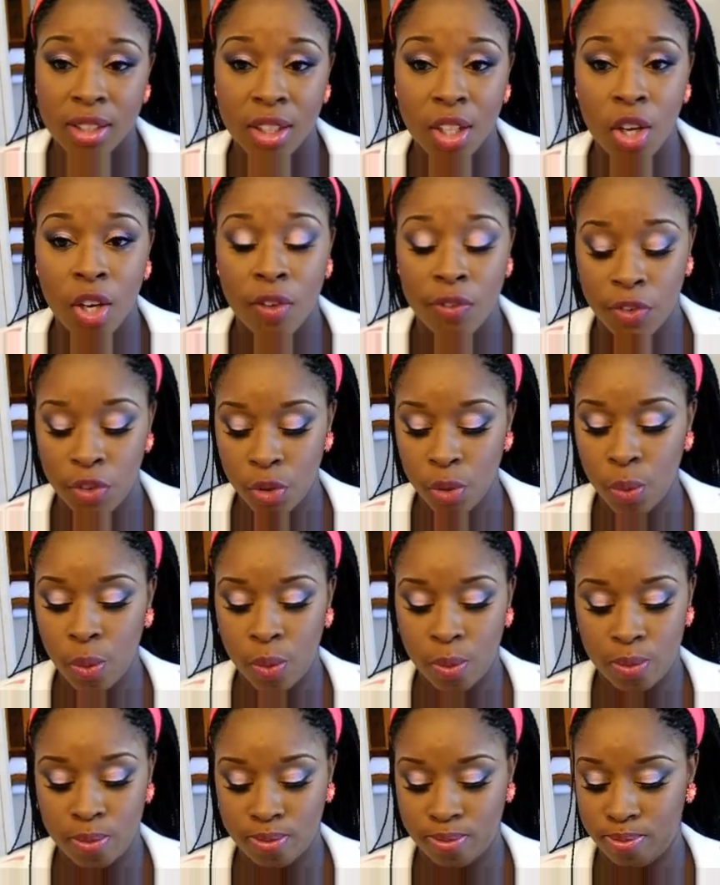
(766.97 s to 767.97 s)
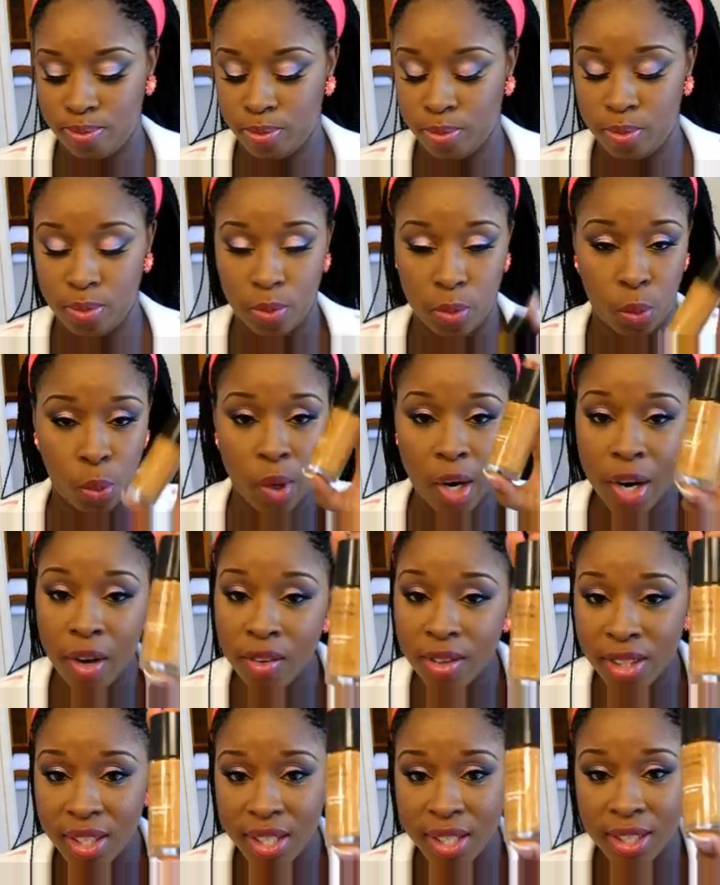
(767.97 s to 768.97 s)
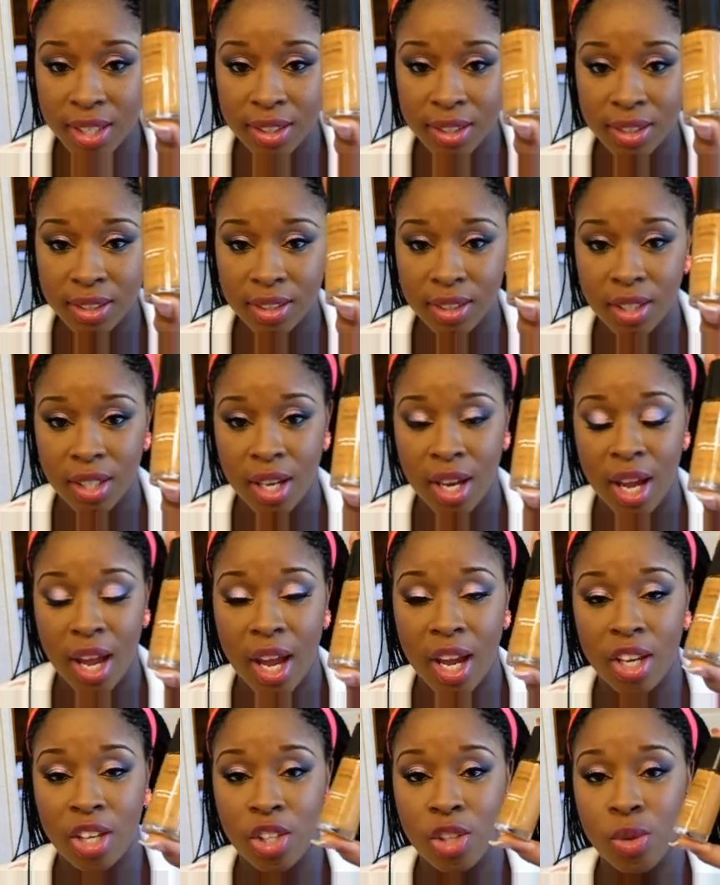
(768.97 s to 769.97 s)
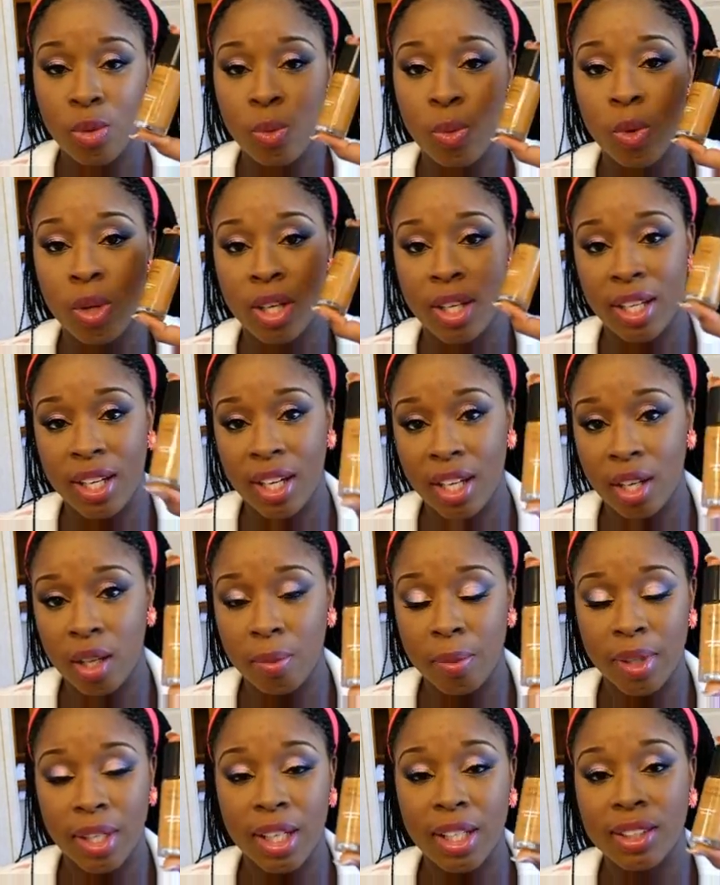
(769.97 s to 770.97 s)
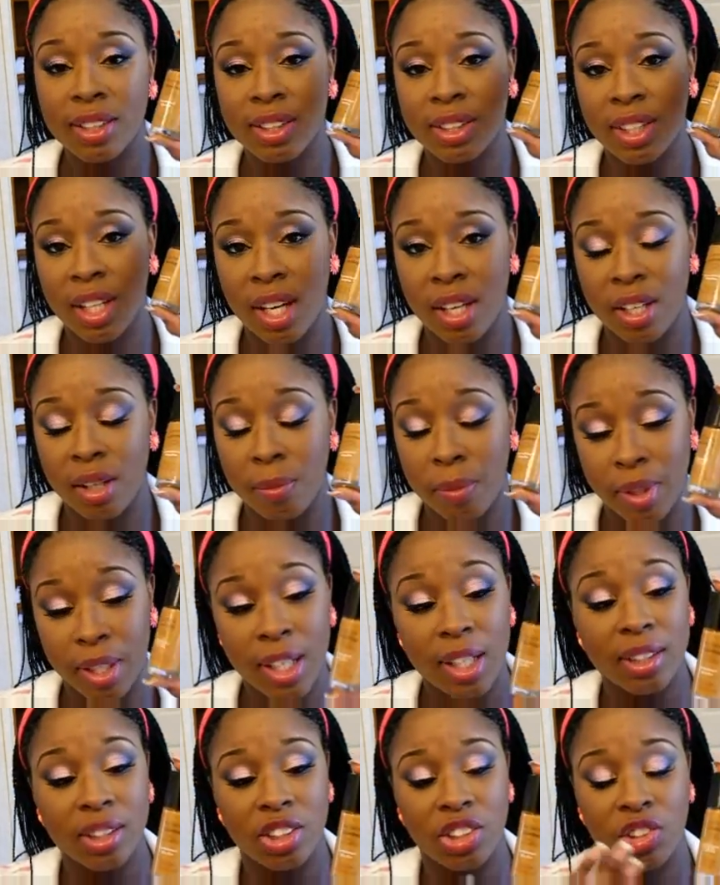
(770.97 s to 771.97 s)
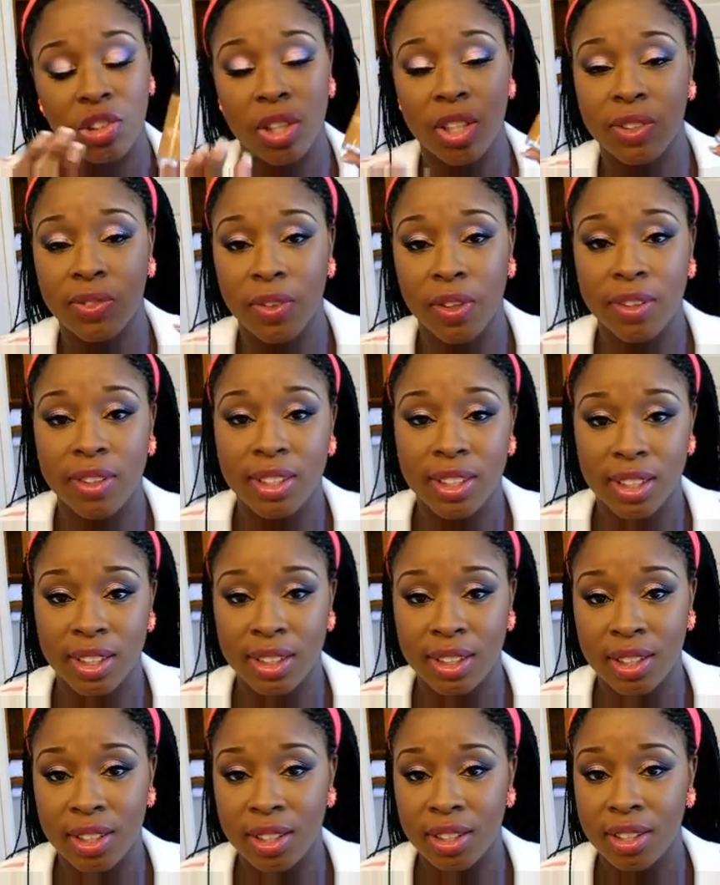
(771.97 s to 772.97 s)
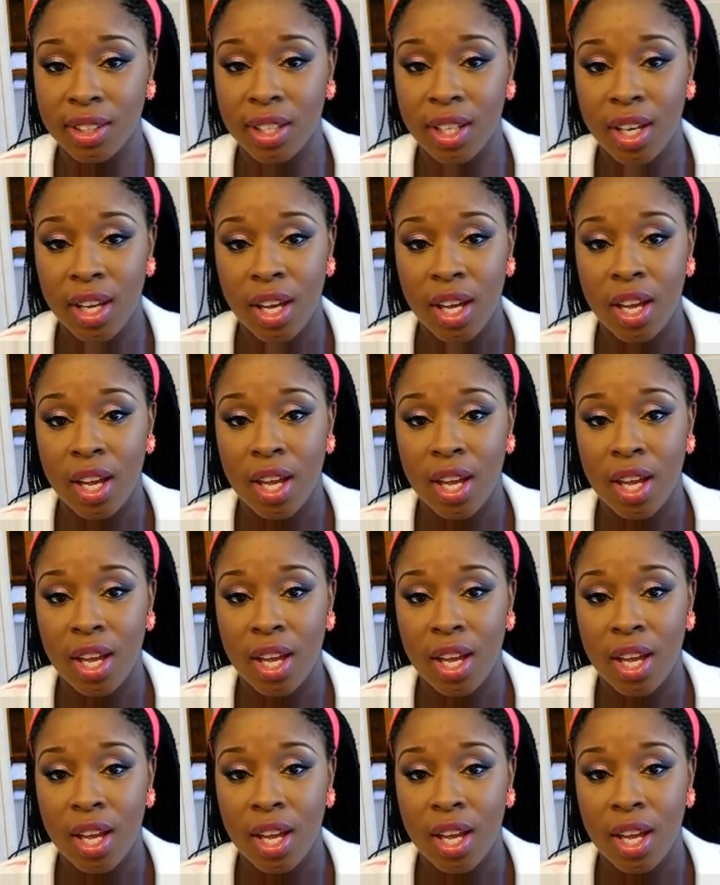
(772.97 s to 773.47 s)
So if you wear this and you want to get it because it's transfer resistant,